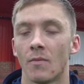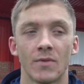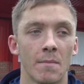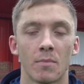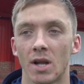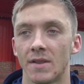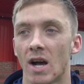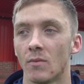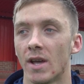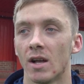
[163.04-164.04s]
then playing
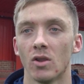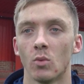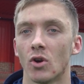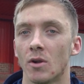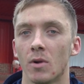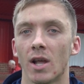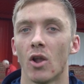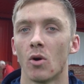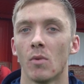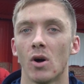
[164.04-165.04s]
down the hill, that we're going to play
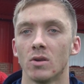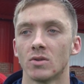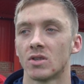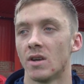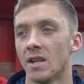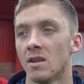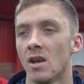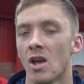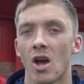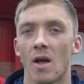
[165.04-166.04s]
long balls in,
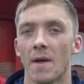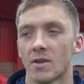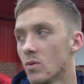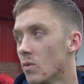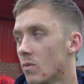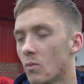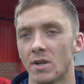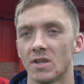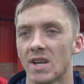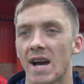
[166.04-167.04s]
and that's what we
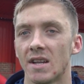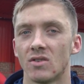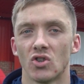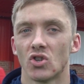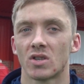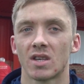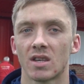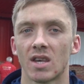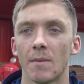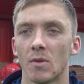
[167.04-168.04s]
decided, to just
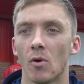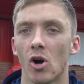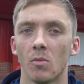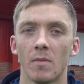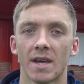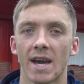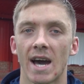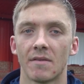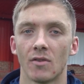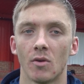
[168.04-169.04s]
keep the ball, make it
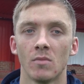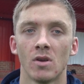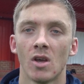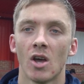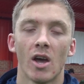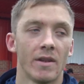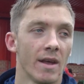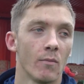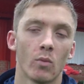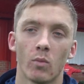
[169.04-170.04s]
hard for them, and
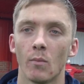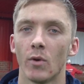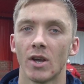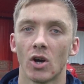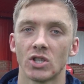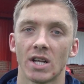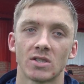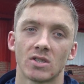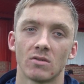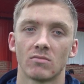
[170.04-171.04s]
then when we got a
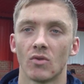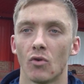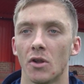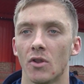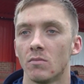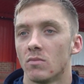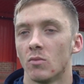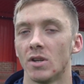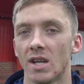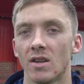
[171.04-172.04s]
chance to run at them,
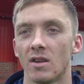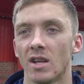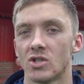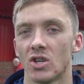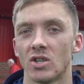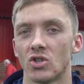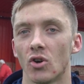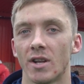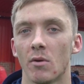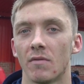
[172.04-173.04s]
we did, and it
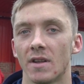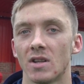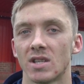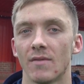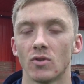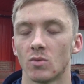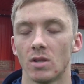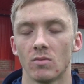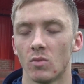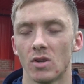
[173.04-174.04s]
showed in our fitness levels,
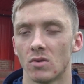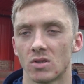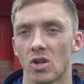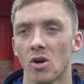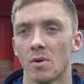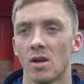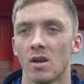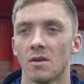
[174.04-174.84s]
we don't stop.